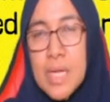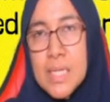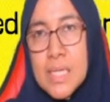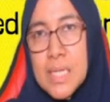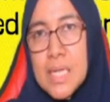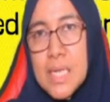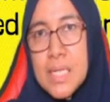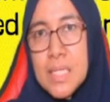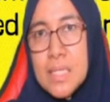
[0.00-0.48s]

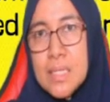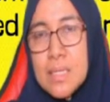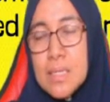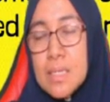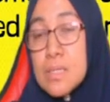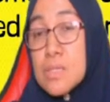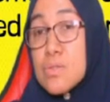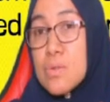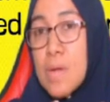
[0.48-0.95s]
is
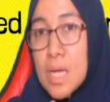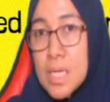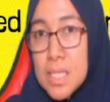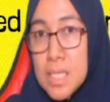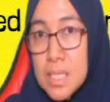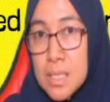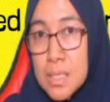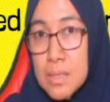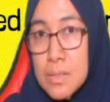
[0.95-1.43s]
a
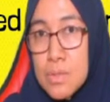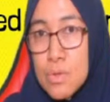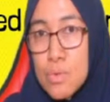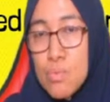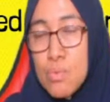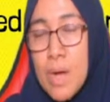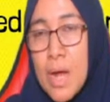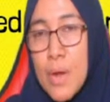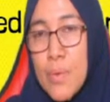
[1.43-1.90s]
structure. So
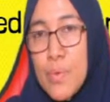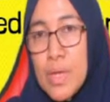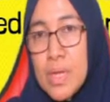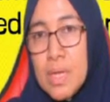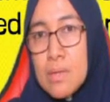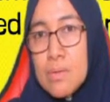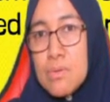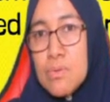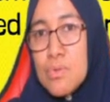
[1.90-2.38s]
what we
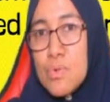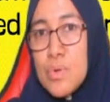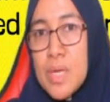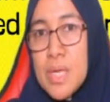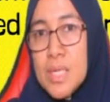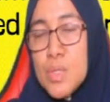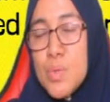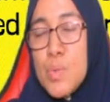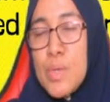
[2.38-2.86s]
need to do
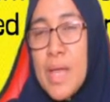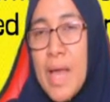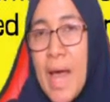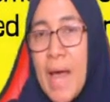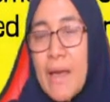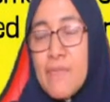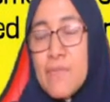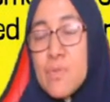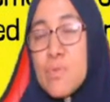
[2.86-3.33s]
is we
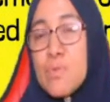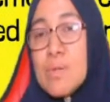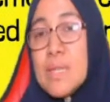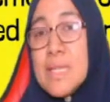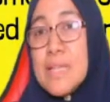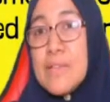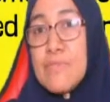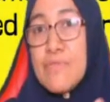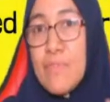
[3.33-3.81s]
have to
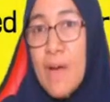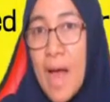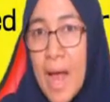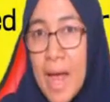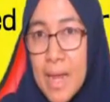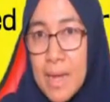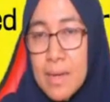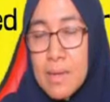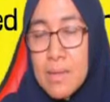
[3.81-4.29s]

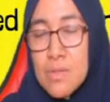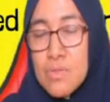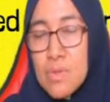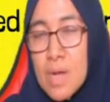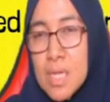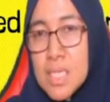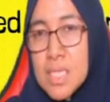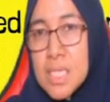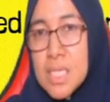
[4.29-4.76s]
divide the
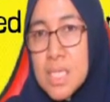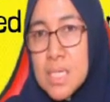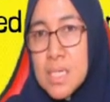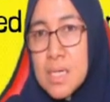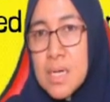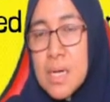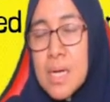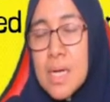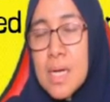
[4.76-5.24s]
structure
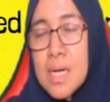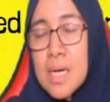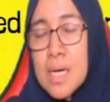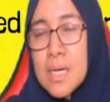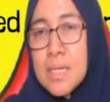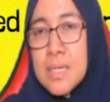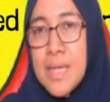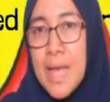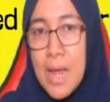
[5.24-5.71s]

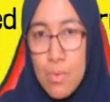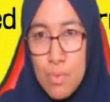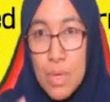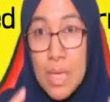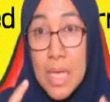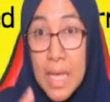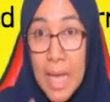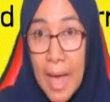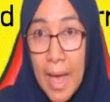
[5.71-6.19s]
that
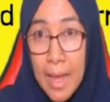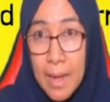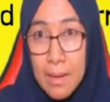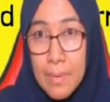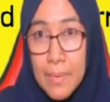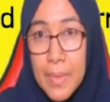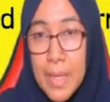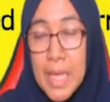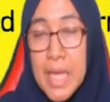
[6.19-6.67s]
we get
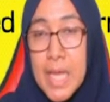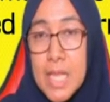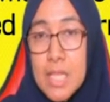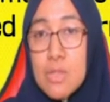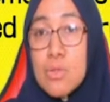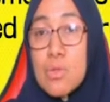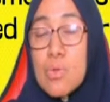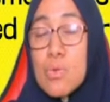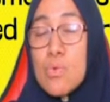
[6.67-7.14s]

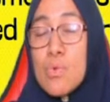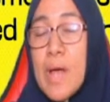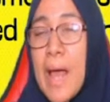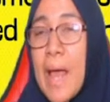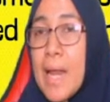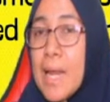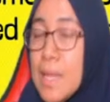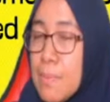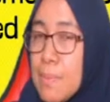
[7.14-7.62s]
into
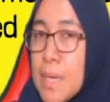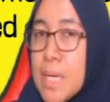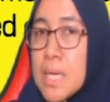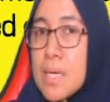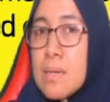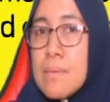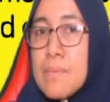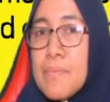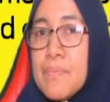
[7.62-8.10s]

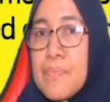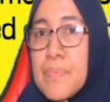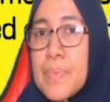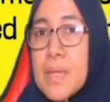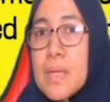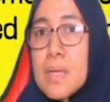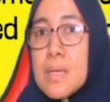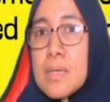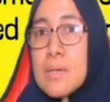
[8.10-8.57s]
element.
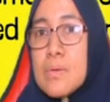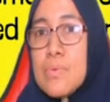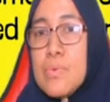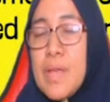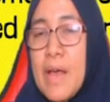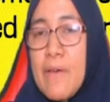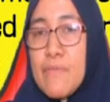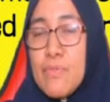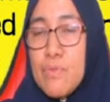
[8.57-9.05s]
we
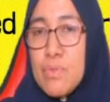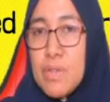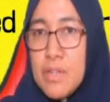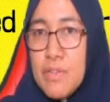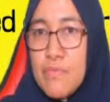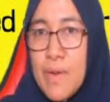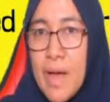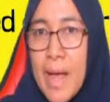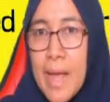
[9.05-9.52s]
have to
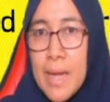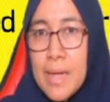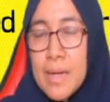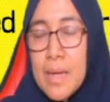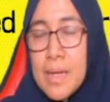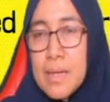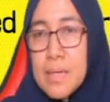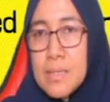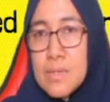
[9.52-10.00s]
divide
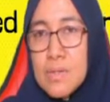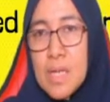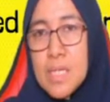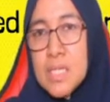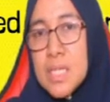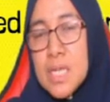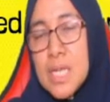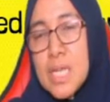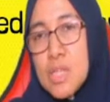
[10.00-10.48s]
the
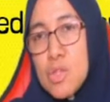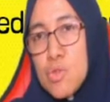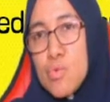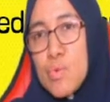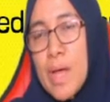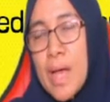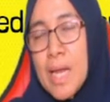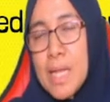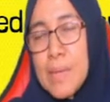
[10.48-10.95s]
structure
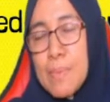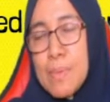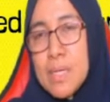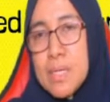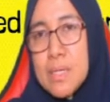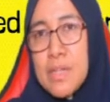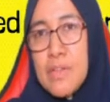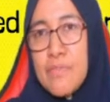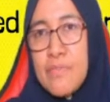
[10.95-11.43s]
into
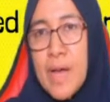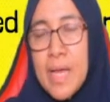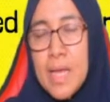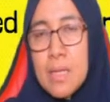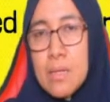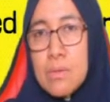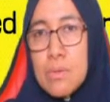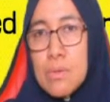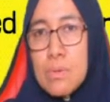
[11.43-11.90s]
element. Divide
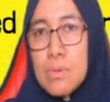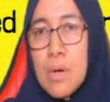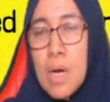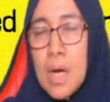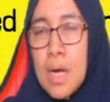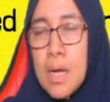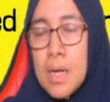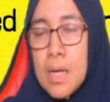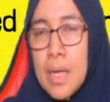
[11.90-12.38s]
into
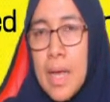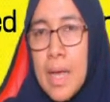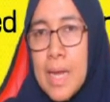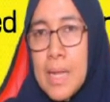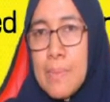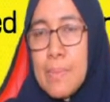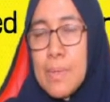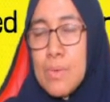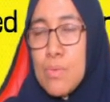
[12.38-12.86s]

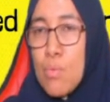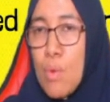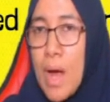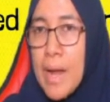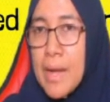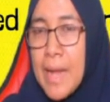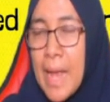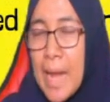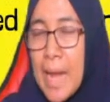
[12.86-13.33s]
element
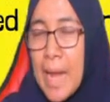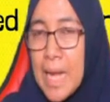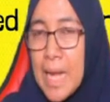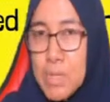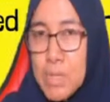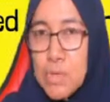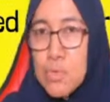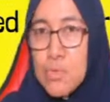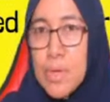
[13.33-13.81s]
1,
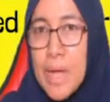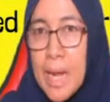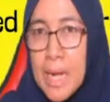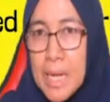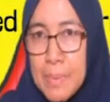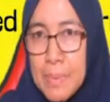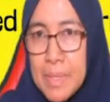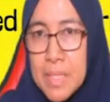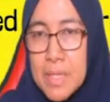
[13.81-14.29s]
element 2,
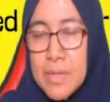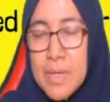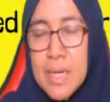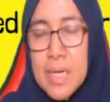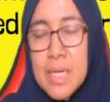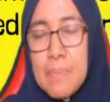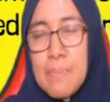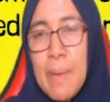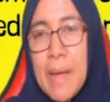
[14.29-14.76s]
element 3,
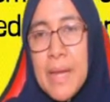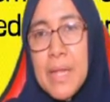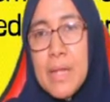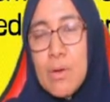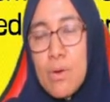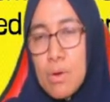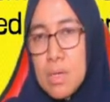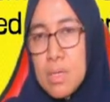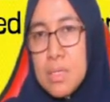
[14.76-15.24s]
depending
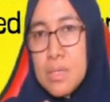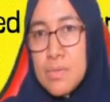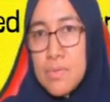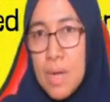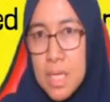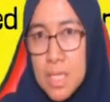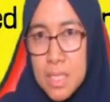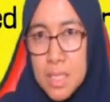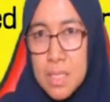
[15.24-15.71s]
on the
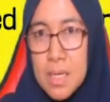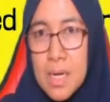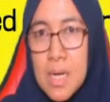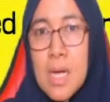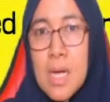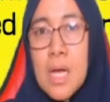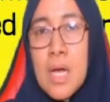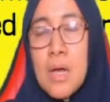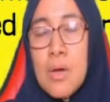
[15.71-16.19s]
structure.
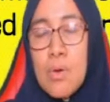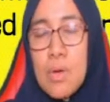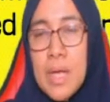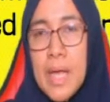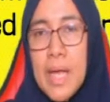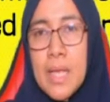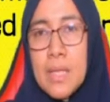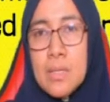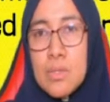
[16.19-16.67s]

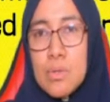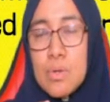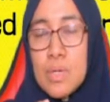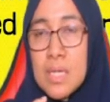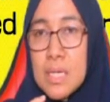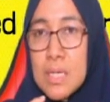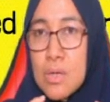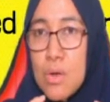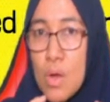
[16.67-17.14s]
Okay, so
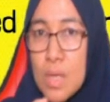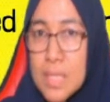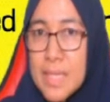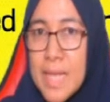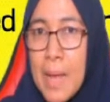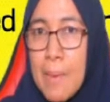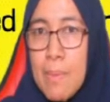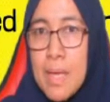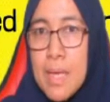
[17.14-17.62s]
the
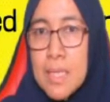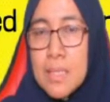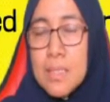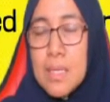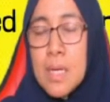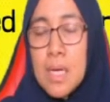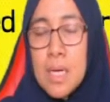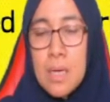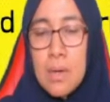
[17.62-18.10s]
concept is
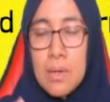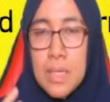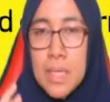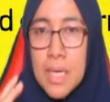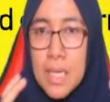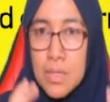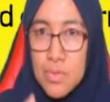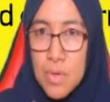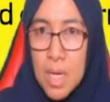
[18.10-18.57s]

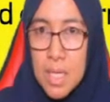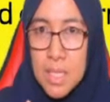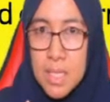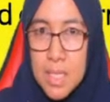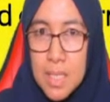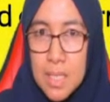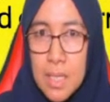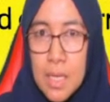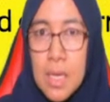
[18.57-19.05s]
the
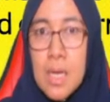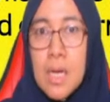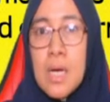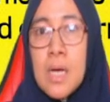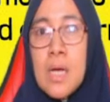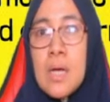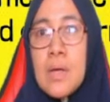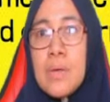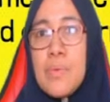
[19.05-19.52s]
structure,
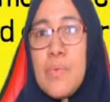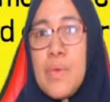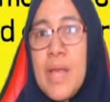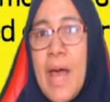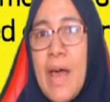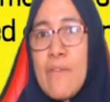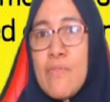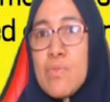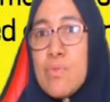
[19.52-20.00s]
we
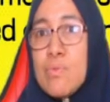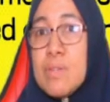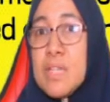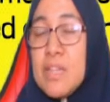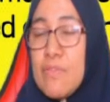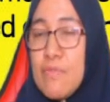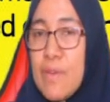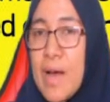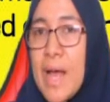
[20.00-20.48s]
have to
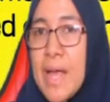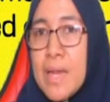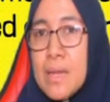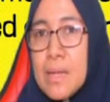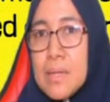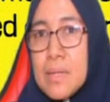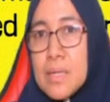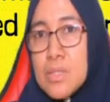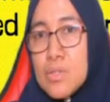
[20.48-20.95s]
divide
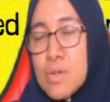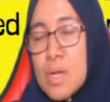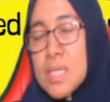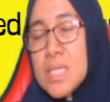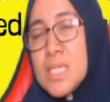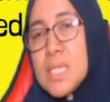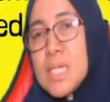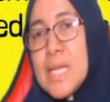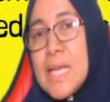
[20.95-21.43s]
the
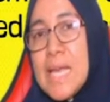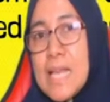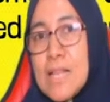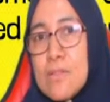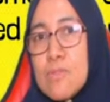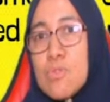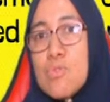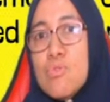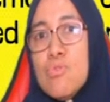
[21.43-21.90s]
structure
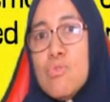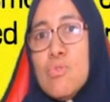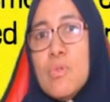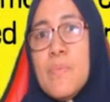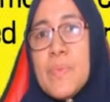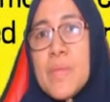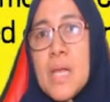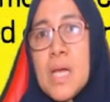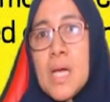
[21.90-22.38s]
into
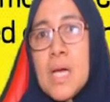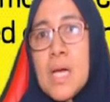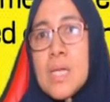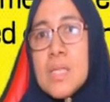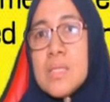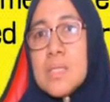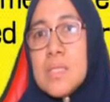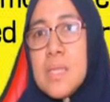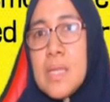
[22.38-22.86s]

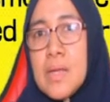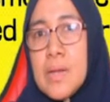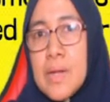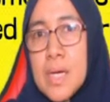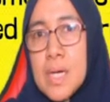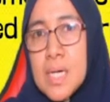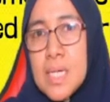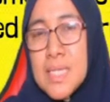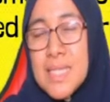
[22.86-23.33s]

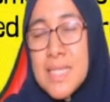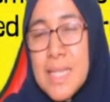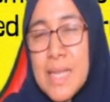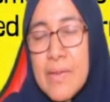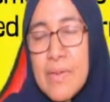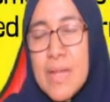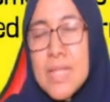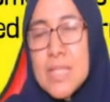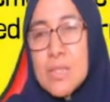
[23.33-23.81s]
a
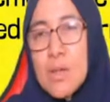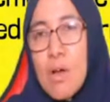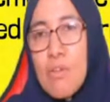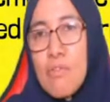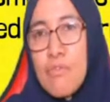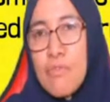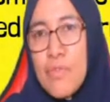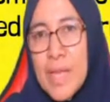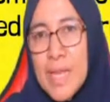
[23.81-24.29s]
series
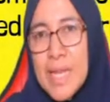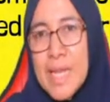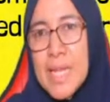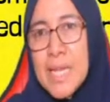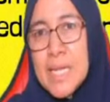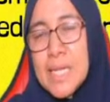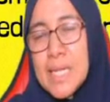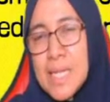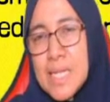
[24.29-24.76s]
of
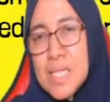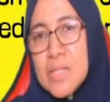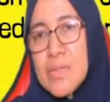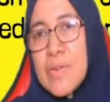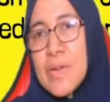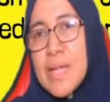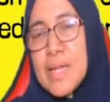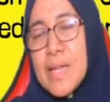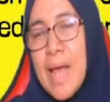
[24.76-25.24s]
finite
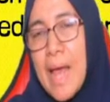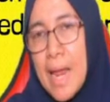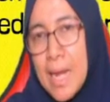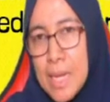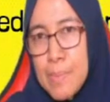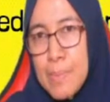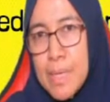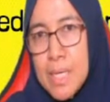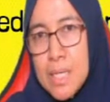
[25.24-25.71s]
discrete
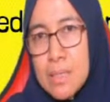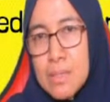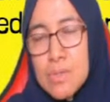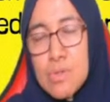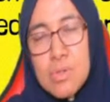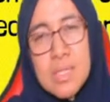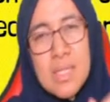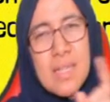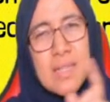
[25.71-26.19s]
elements.
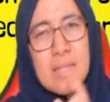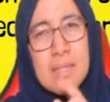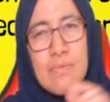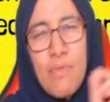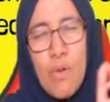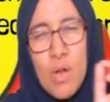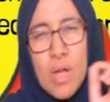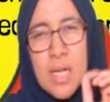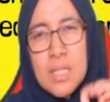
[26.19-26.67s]
So just
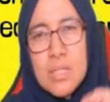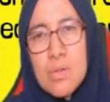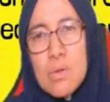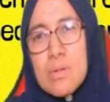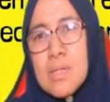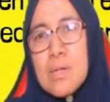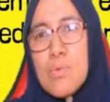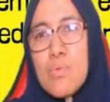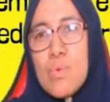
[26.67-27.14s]
focus
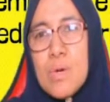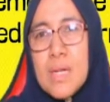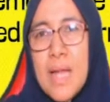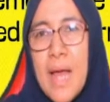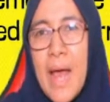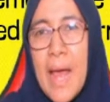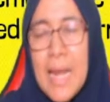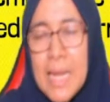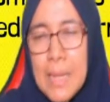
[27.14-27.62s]
on the word
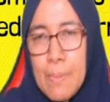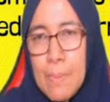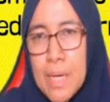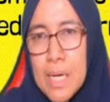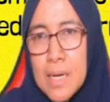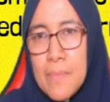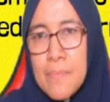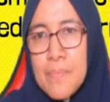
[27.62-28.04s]
element,